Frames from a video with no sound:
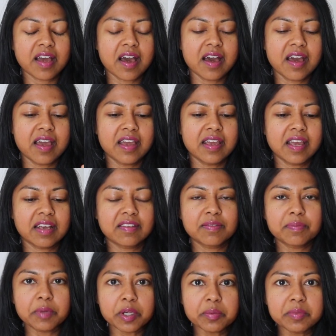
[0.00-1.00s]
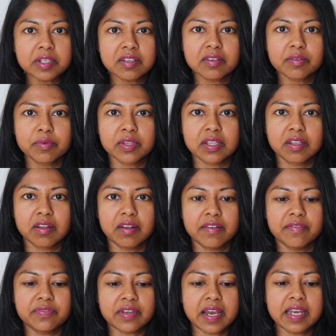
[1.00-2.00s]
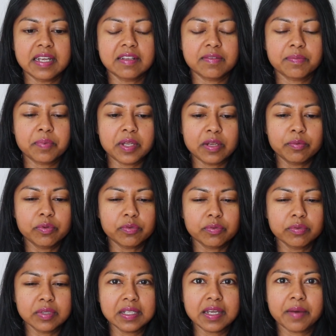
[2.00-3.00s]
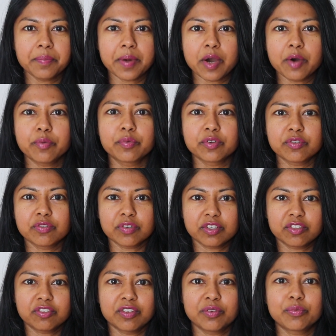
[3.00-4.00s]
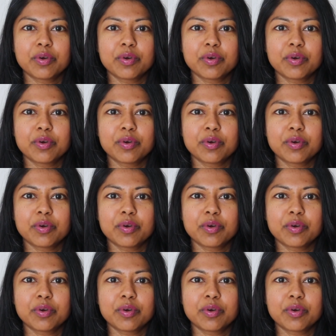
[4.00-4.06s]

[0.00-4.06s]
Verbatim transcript: I experimented with a lot of diets, but it was really about restriction.